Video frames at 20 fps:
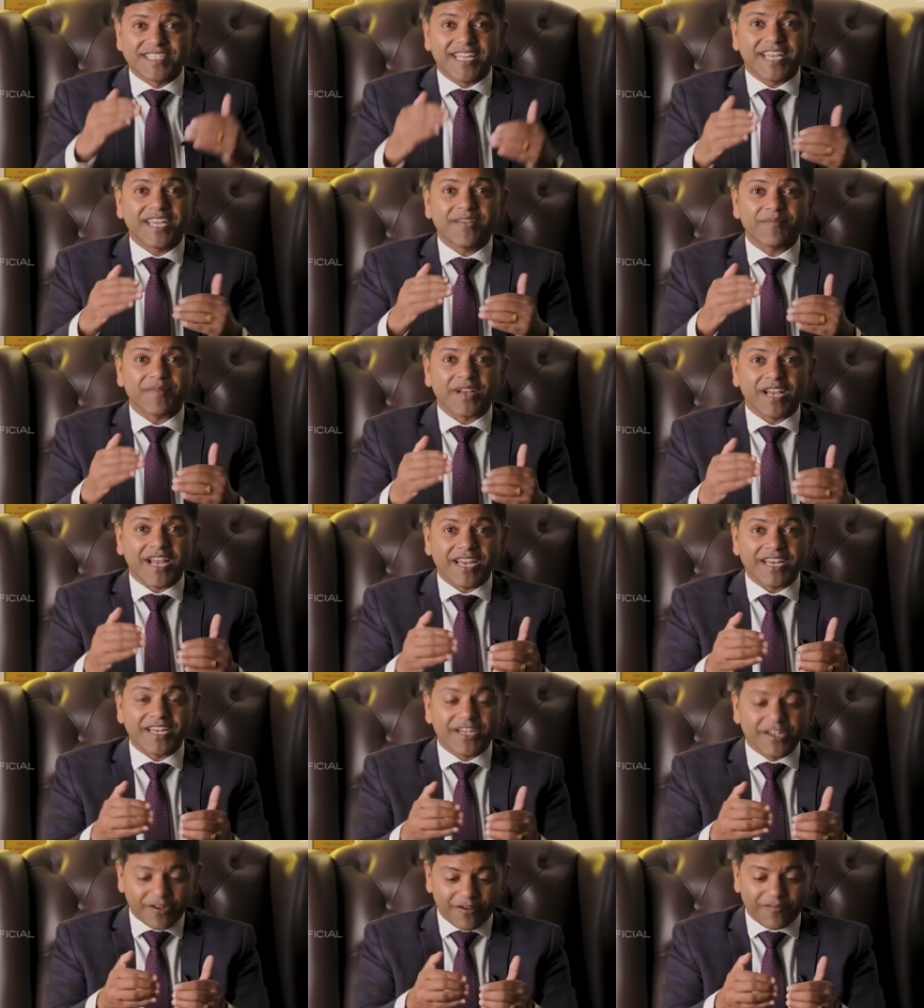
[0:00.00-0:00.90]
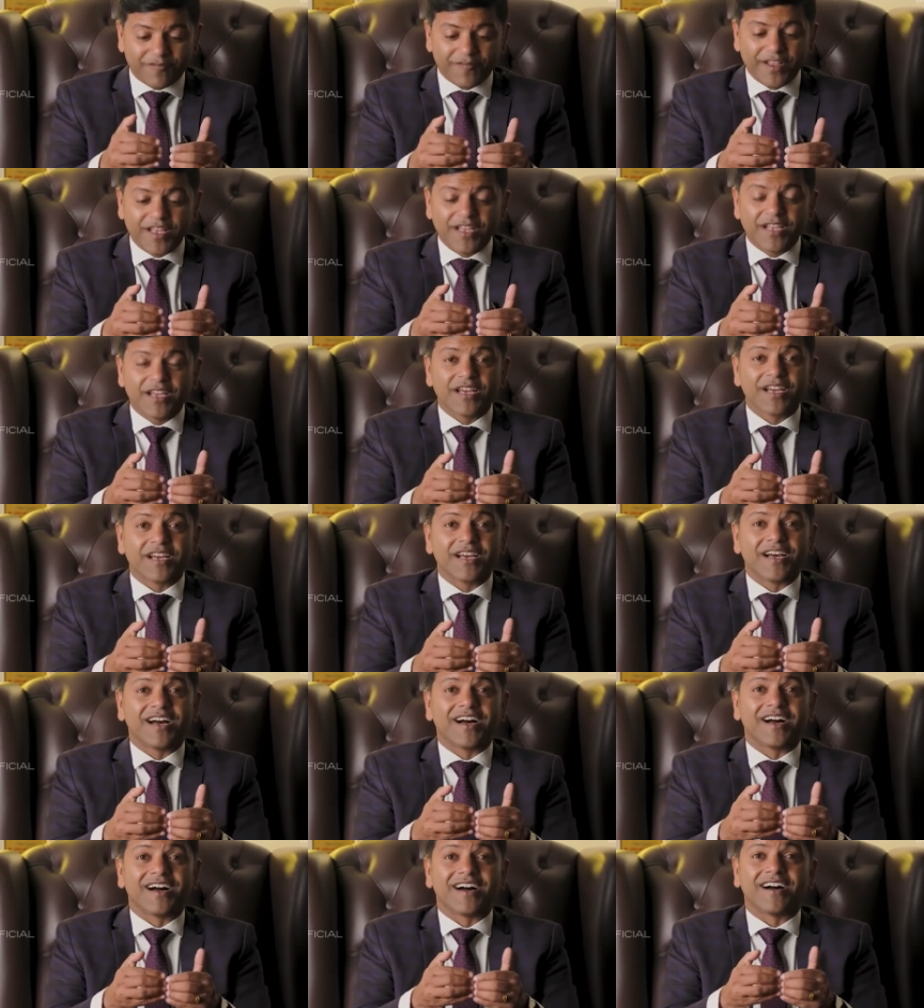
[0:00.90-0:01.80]
same kind of
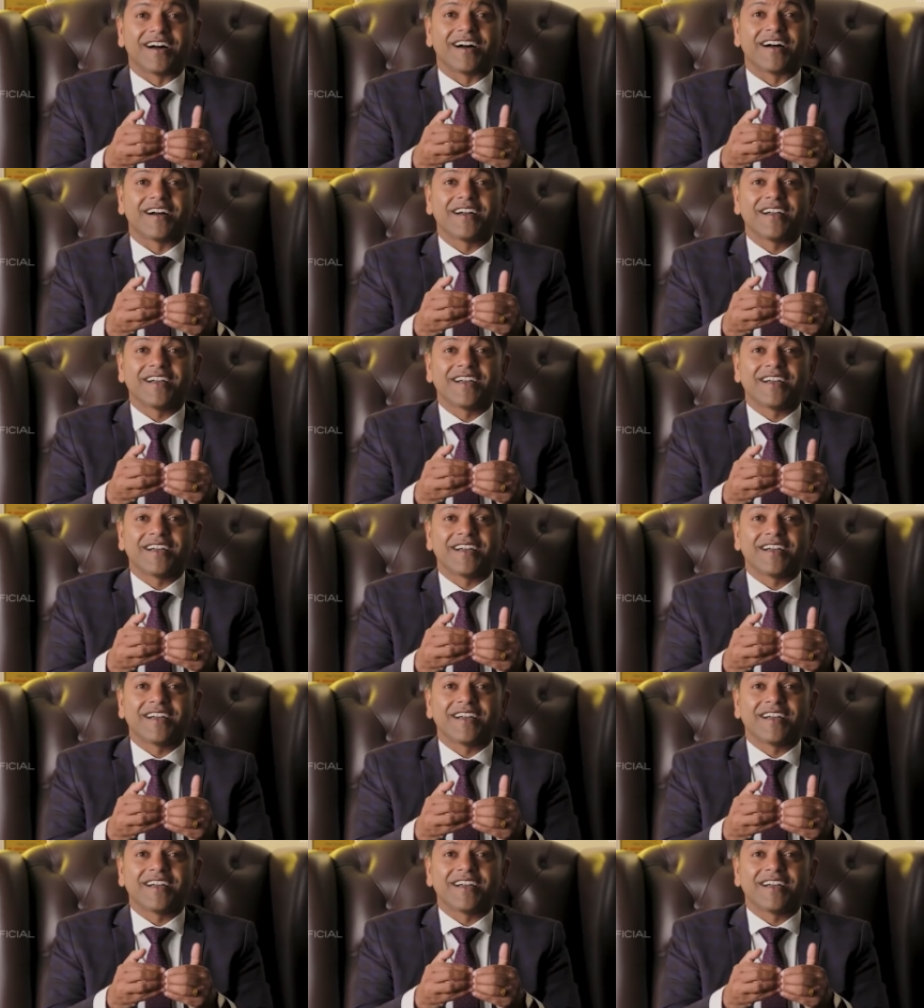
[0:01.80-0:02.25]
uh,